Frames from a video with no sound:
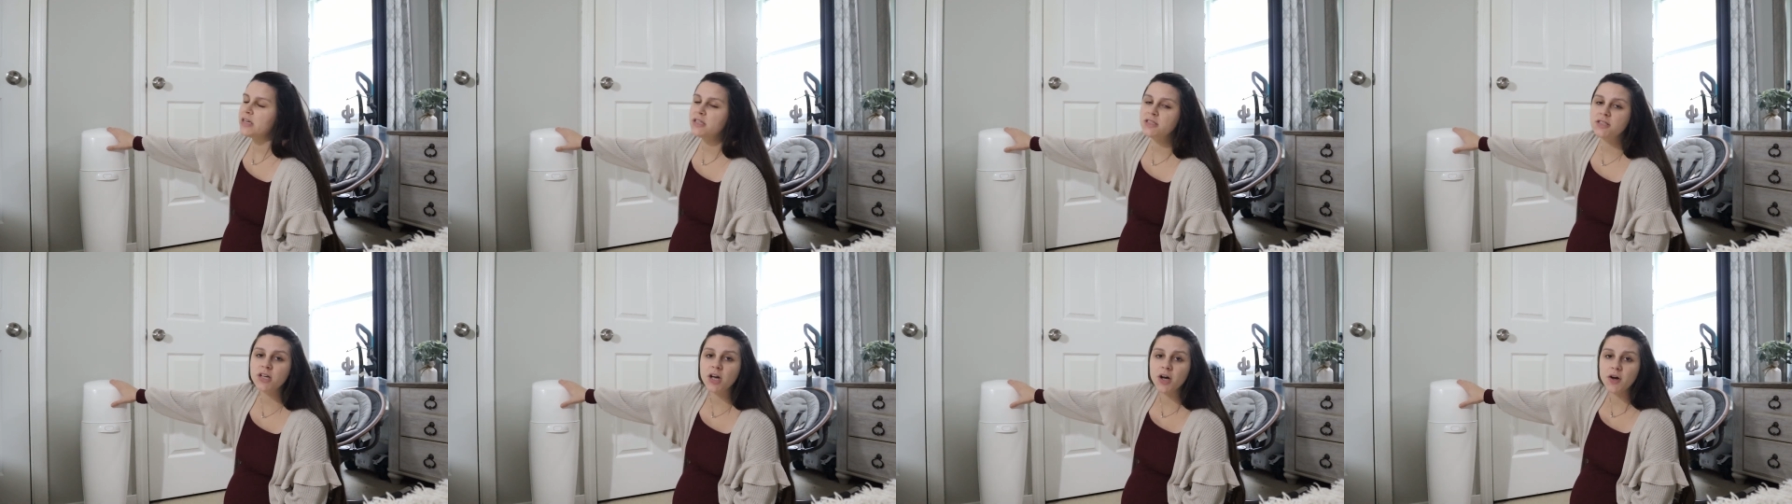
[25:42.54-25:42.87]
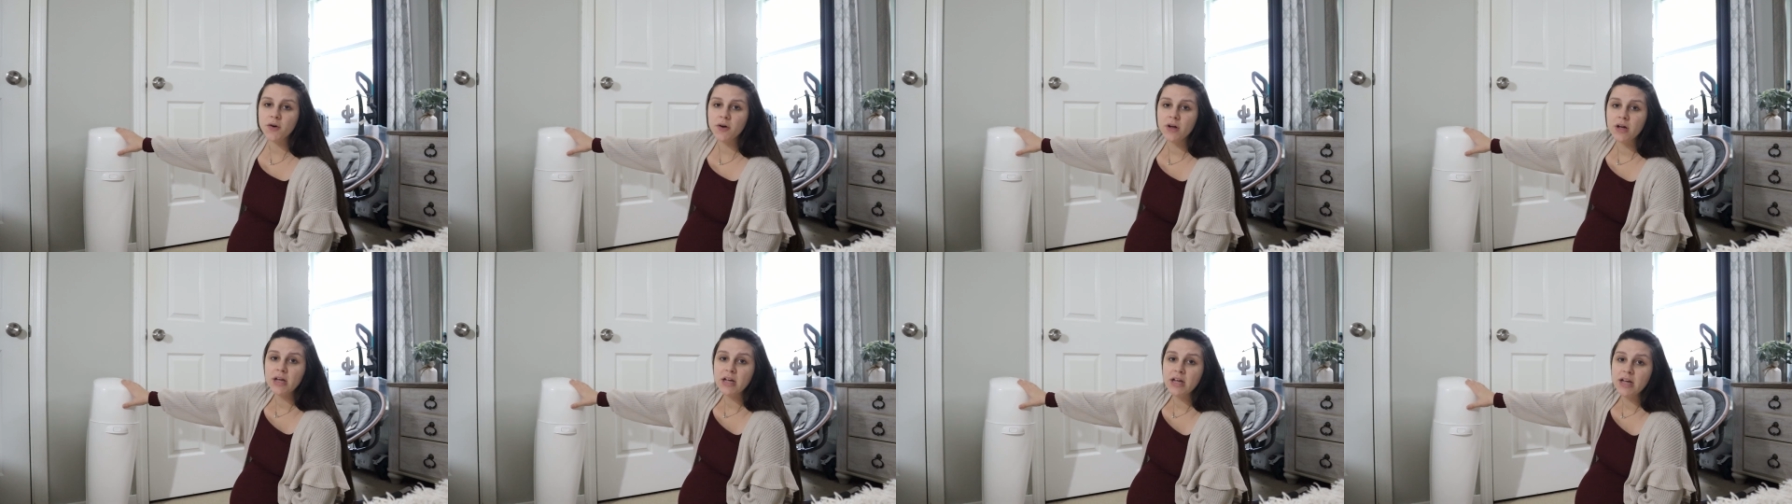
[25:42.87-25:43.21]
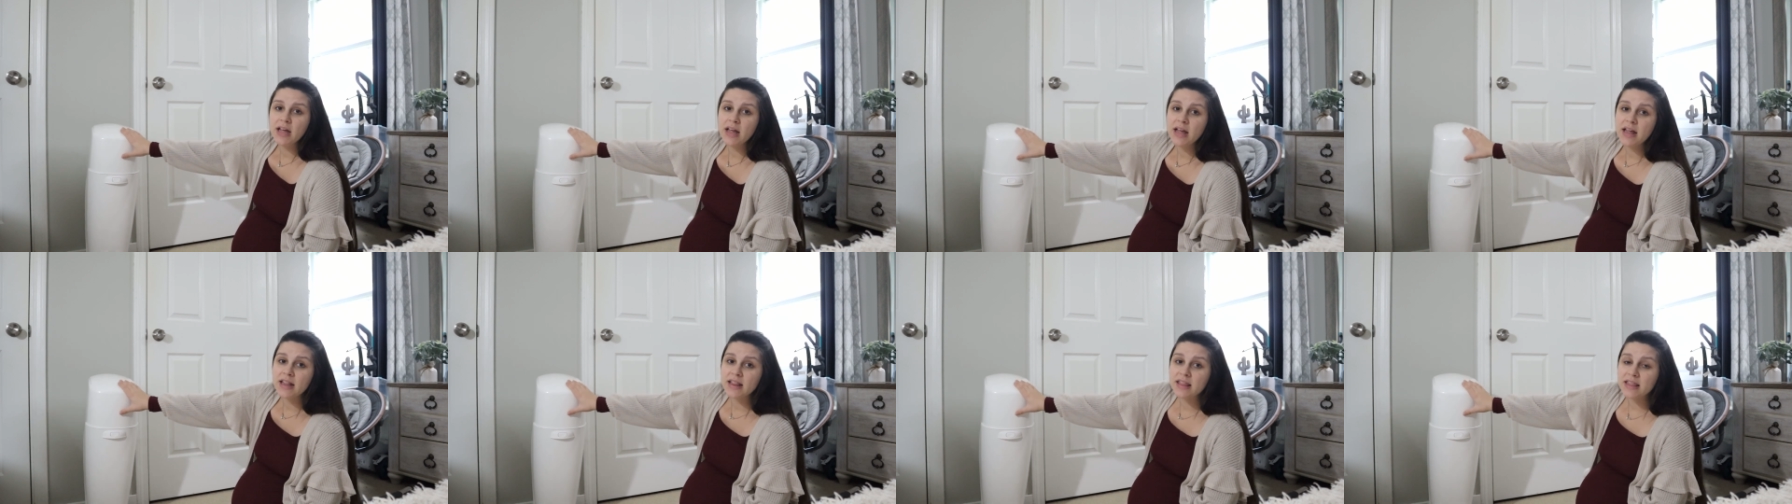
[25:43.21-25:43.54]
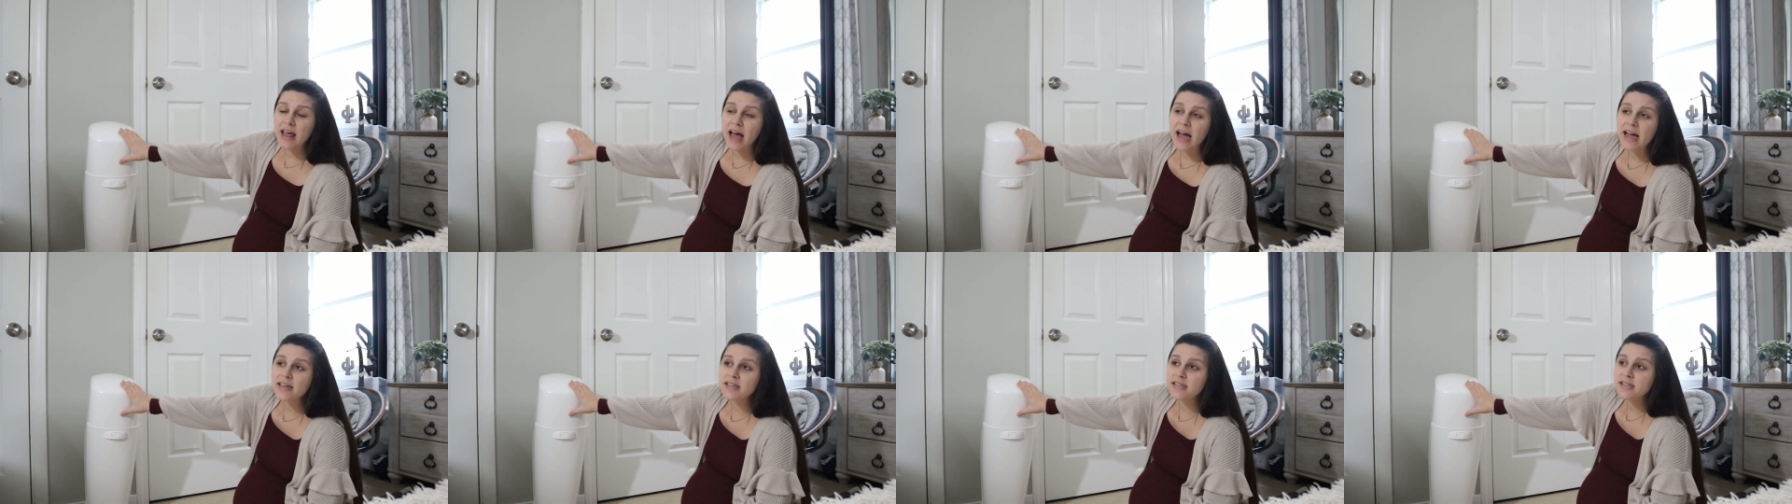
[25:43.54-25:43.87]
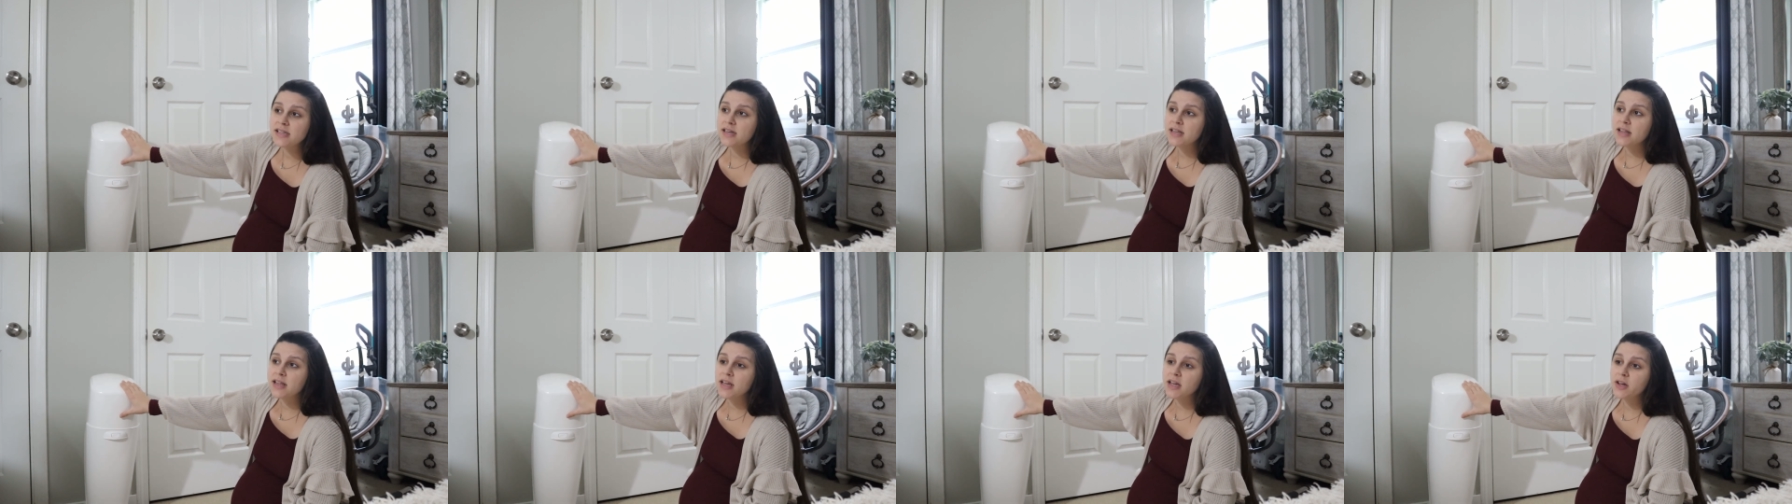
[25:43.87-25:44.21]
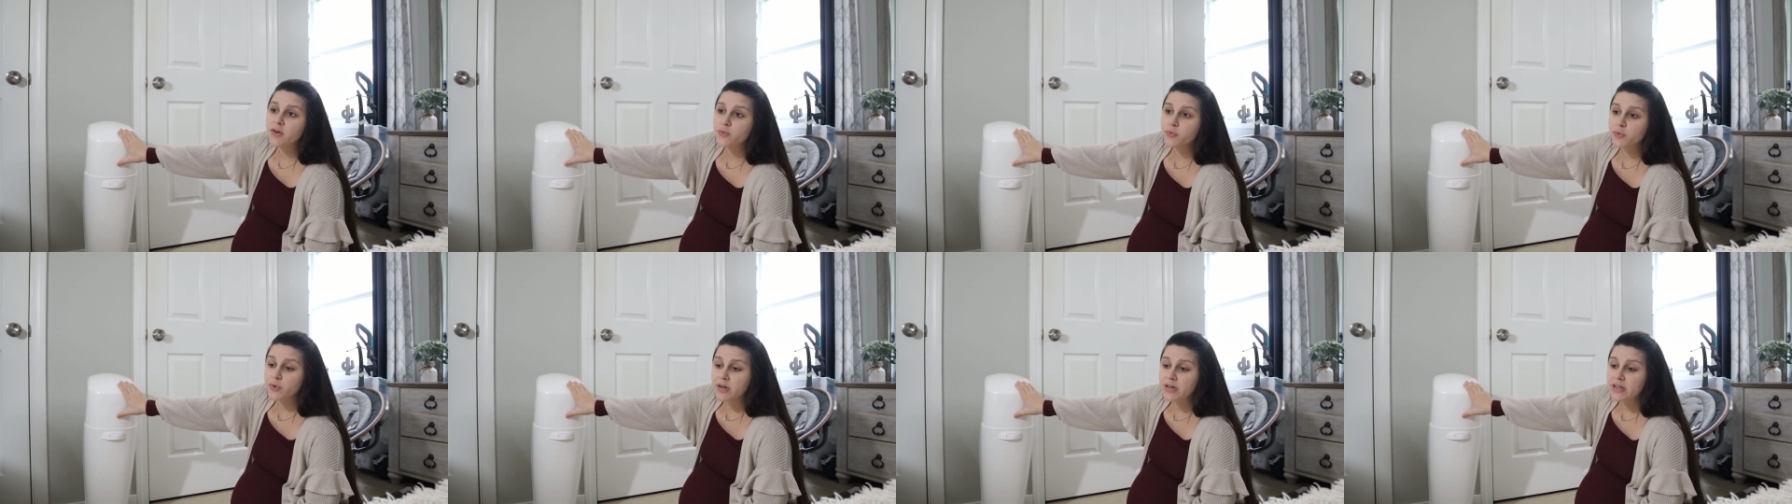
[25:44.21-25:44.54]
So, last
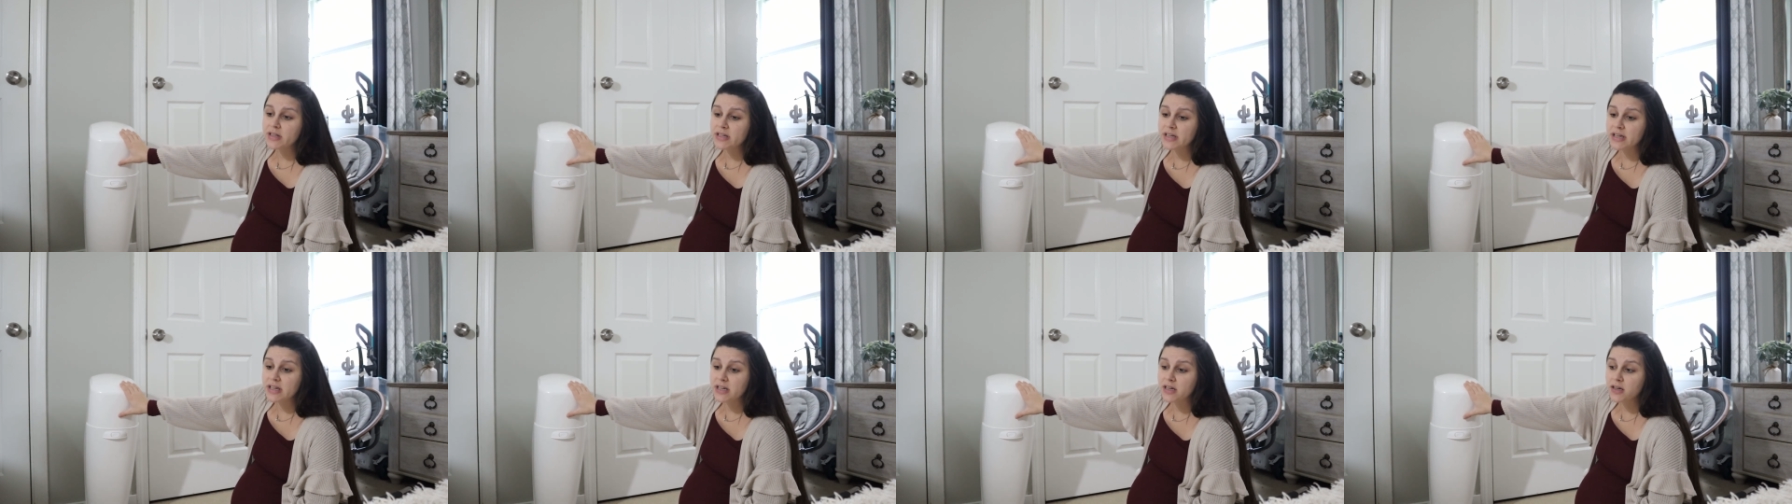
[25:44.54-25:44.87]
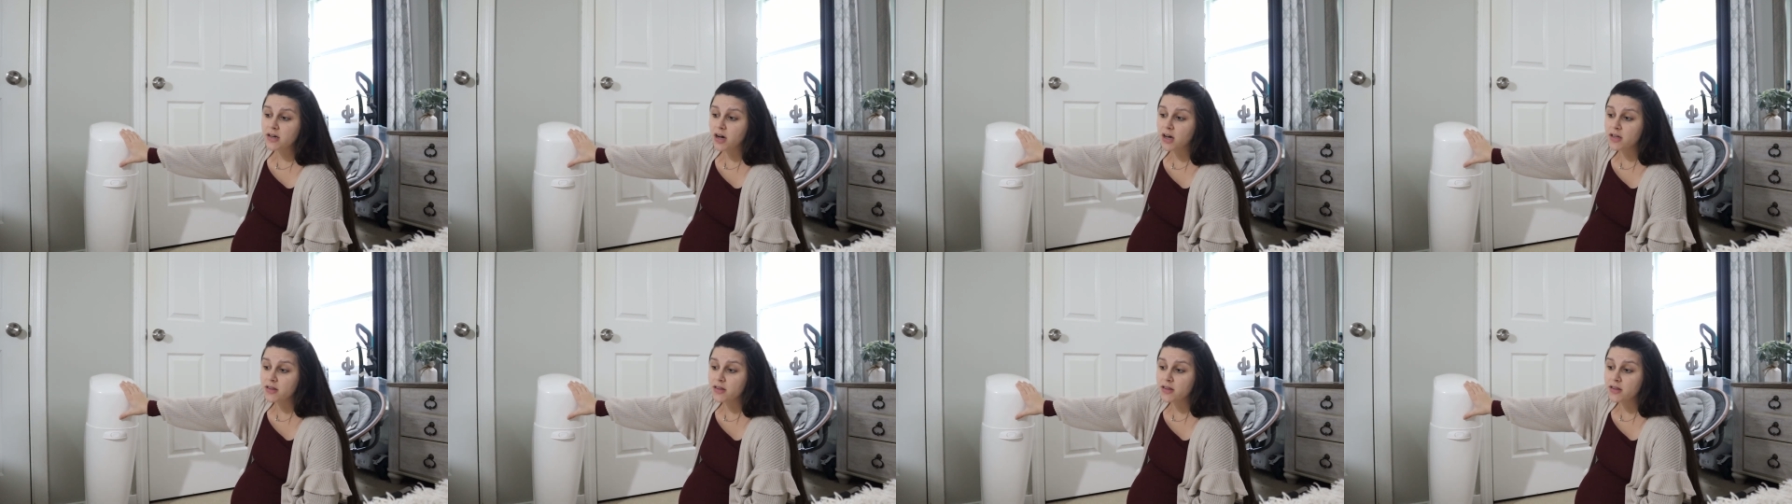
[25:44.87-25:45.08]
thing really